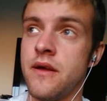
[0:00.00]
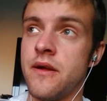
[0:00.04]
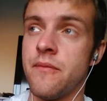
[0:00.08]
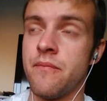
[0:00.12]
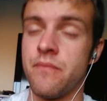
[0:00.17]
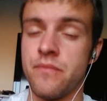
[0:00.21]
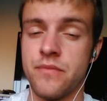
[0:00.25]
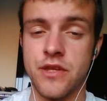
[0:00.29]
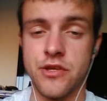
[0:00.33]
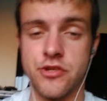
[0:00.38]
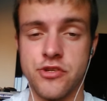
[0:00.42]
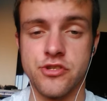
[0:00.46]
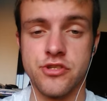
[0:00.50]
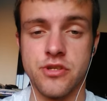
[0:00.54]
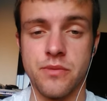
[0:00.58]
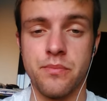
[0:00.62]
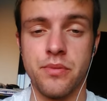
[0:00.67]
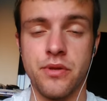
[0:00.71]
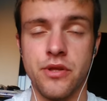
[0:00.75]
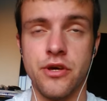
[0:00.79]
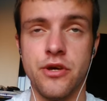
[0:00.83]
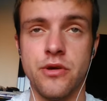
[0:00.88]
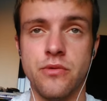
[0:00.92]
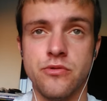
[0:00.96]
This is a
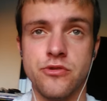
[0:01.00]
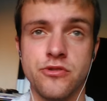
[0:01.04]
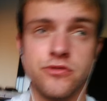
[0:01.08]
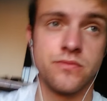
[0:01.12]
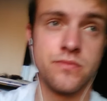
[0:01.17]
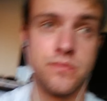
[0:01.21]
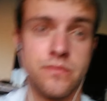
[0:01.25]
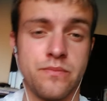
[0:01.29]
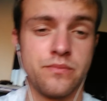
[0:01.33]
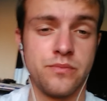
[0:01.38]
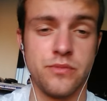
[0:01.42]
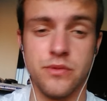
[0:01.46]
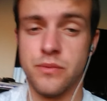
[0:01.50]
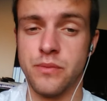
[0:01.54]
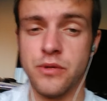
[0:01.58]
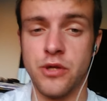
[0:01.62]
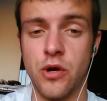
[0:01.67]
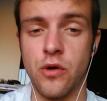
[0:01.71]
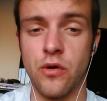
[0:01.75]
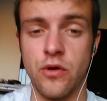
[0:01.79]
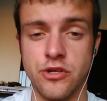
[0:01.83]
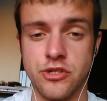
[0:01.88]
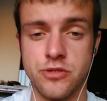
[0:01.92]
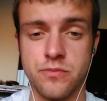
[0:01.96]
player who's, you know,
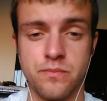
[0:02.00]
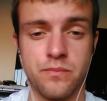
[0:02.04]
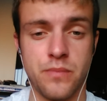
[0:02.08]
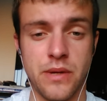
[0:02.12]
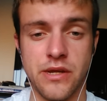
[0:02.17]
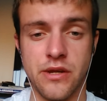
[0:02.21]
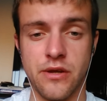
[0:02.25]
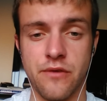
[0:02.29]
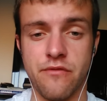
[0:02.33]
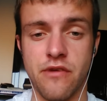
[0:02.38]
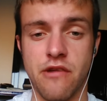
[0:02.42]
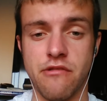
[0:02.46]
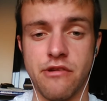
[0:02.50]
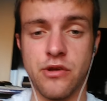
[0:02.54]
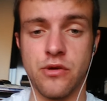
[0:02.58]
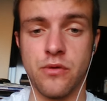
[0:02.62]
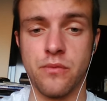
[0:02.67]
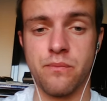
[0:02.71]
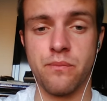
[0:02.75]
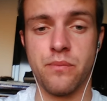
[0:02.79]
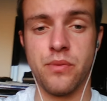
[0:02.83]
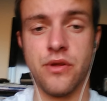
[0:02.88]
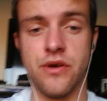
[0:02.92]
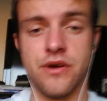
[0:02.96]
he's been a very good
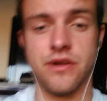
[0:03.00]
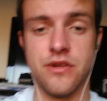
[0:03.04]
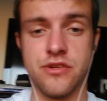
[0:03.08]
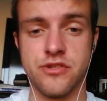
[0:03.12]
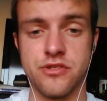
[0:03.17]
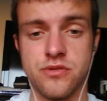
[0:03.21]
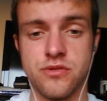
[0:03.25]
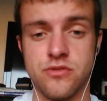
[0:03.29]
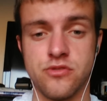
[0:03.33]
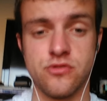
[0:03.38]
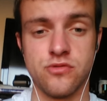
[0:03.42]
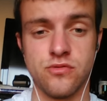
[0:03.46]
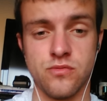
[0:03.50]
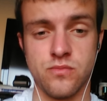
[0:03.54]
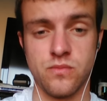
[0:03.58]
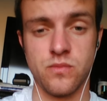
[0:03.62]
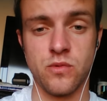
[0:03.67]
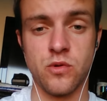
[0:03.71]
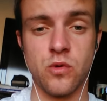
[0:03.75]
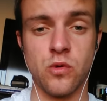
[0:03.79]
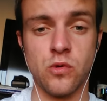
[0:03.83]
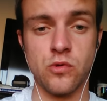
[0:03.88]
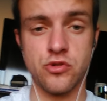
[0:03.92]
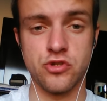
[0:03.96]
player in this
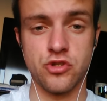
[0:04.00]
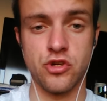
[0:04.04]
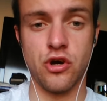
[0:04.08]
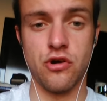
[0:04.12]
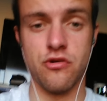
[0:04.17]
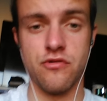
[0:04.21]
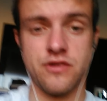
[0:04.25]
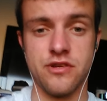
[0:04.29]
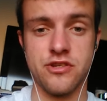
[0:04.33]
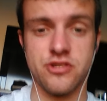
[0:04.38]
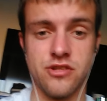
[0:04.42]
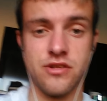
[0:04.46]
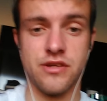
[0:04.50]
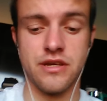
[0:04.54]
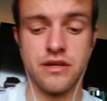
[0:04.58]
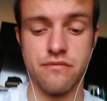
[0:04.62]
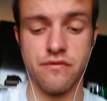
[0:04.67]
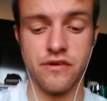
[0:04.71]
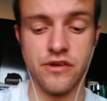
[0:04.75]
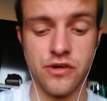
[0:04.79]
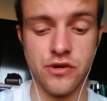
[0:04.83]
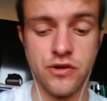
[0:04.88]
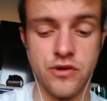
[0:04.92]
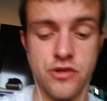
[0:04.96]
goal scorer in this league for
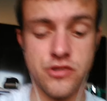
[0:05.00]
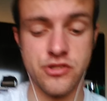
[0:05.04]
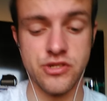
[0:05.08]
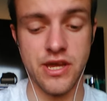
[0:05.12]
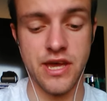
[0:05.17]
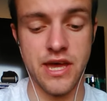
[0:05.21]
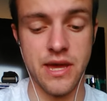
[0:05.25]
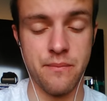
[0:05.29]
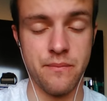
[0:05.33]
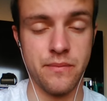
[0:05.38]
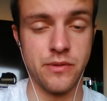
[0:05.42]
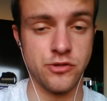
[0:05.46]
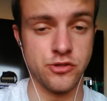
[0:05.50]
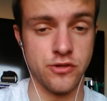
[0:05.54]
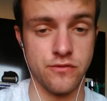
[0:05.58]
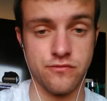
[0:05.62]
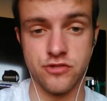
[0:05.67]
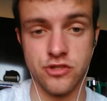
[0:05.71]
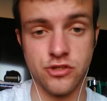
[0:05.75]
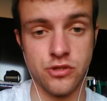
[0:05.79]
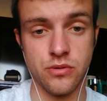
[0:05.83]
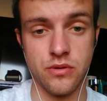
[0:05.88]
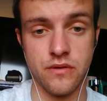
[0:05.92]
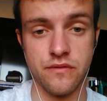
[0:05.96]
years. Um, he's obviously
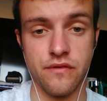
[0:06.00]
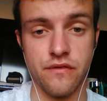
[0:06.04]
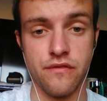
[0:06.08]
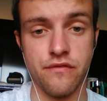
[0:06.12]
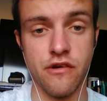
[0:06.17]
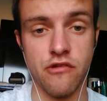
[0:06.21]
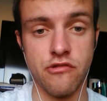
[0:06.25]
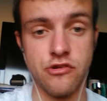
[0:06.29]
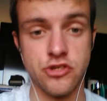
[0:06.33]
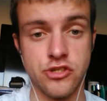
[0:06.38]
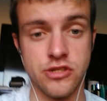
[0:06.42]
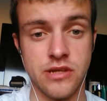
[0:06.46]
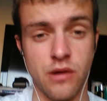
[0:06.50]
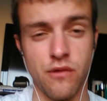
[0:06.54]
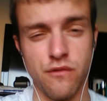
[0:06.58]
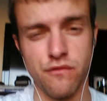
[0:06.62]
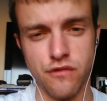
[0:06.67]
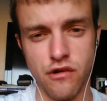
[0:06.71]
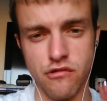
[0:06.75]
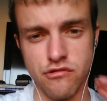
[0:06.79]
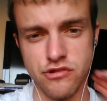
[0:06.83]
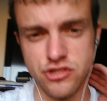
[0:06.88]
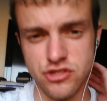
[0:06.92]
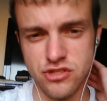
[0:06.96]
doing it for Forest now.
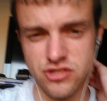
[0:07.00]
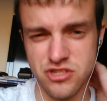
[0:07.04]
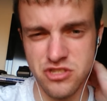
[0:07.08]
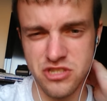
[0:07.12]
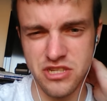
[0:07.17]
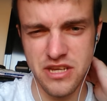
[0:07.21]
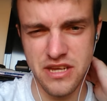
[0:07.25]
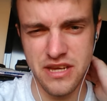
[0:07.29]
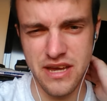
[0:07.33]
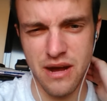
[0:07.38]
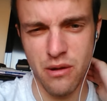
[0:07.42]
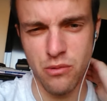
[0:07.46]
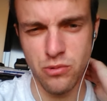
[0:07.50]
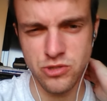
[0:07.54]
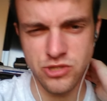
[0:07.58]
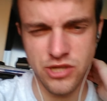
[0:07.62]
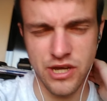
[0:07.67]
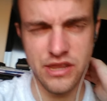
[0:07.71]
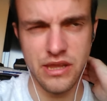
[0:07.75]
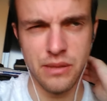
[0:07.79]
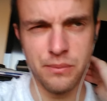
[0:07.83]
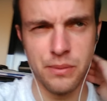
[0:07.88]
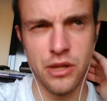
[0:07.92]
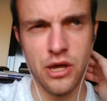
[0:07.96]
Forest sit outside the
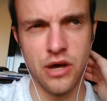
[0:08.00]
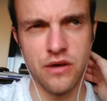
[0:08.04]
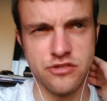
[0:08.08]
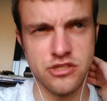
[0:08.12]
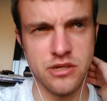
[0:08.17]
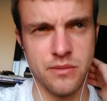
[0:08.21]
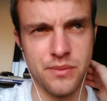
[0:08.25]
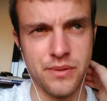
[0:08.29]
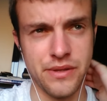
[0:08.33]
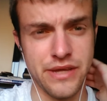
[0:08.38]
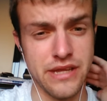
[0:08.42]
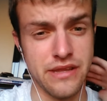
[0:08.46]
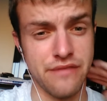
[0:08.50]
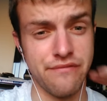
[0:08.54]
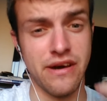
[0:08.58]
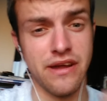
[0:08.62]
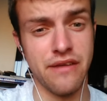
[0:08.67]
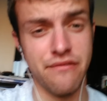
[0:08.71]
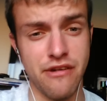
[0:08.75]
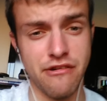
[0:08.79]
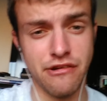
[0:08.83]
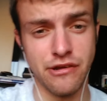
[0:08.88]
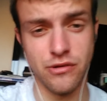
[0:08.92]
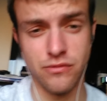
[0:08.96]
playoffs, I believe. They've had a
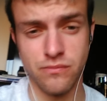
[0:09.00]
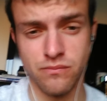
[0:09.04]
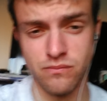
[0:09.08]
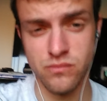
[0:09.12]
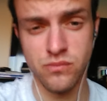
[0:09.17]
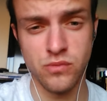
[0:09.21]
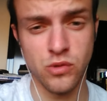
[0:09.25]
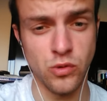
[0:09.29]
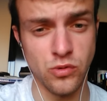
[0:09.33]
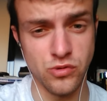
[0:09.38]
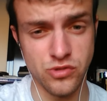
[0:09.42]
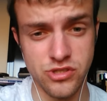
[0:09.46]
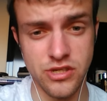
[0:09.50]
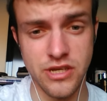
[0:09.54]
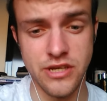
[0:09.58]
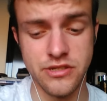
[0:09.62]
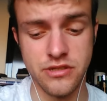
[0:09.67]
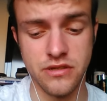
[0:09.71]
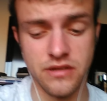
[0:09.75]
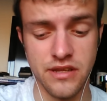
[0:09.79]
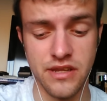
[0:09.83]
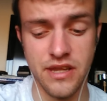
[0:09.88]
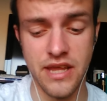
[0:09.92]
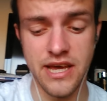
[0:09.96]
very good season
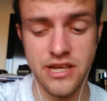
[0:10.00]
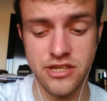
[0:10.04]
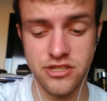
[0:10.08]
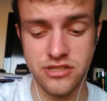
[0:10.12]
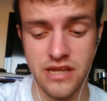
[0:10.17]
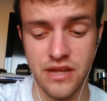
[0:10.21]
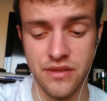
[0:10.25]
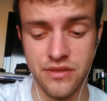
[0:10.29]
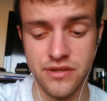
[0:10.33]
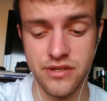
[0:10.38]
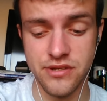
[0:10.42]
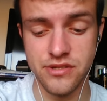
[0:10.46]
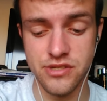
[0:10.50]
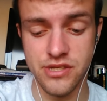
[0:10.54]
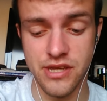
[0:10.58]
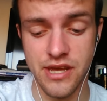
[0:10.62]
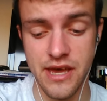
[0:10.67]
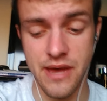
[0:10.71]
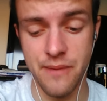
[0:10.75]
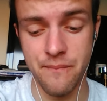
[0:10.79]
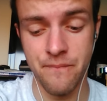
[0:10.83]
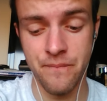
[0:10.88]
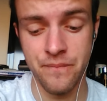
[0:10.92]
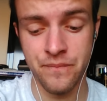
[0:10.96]
in their standards. Um,
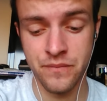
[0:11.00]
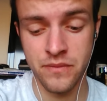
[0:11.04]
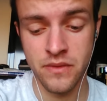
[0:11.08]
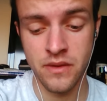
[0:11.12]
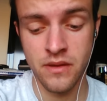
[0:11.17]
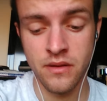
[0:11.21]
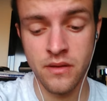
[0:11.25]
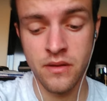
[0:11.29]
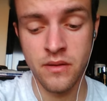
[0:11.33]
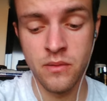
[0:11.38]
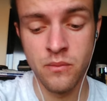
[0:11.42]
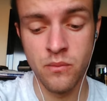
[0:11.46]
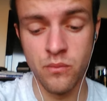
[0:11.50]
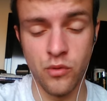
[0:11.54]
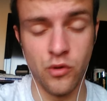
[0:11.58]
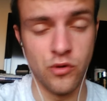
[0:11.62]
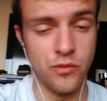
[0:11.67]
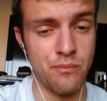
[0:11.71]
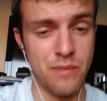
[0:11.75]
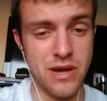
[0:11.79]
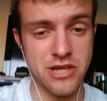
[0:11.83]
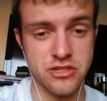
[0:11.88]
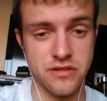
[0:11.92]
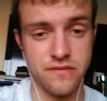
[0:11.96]
but
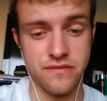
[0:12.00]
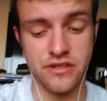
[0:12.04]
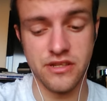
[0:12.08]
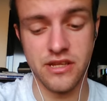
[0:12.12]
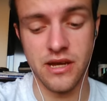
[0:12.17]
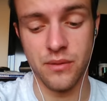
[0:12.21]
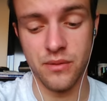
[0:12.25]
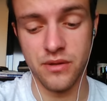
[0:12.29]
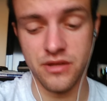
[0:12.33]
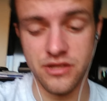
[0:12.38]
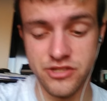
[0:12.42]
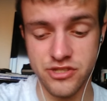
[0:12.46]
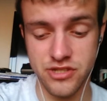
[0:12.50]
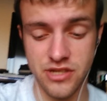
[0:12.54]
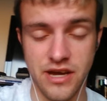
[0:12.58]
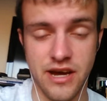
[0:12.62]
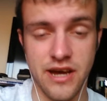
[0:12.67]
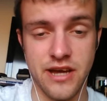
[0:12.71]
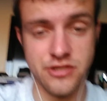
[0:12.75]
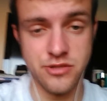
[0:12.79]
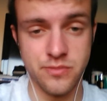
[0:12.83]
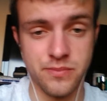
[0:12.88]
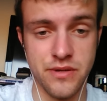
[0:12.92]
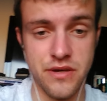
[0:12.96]
massively down to this guy. He's
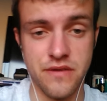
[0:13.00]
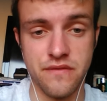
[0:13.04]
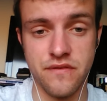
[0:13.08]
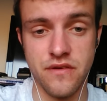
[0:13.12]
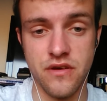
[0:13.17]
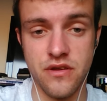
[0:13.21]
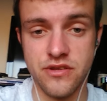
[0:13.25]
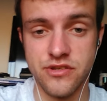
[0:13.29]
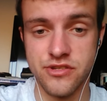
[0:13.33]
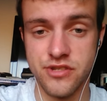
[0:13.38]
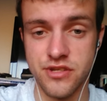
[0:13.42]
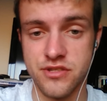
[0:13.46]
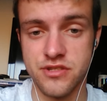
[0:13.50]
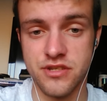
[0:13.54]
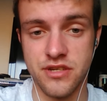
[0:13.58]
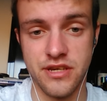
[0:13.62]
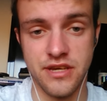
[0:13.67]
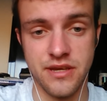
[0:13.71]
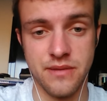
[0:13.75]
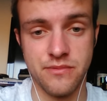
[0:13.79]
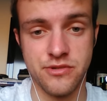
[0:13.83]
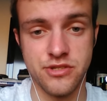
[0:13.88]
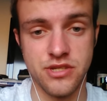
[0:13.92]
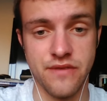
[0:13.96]
played 36
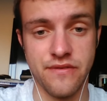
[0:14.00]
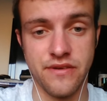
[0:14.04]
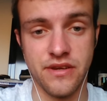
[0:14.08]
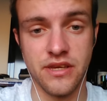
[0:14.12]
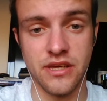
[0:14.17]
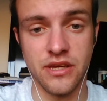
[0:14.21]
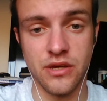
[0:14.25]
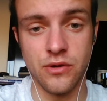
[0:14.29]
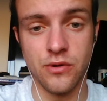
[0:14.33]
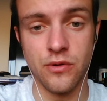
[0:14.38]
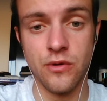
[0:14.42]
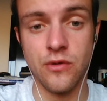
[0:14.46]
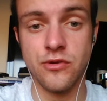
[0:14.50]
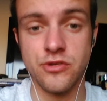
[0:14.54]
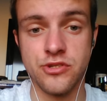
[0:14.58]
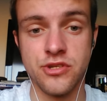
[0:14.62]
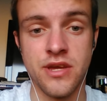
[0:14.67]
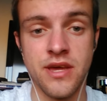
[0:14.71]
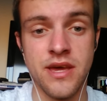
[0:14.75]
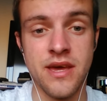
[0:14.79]
games, 17 goals.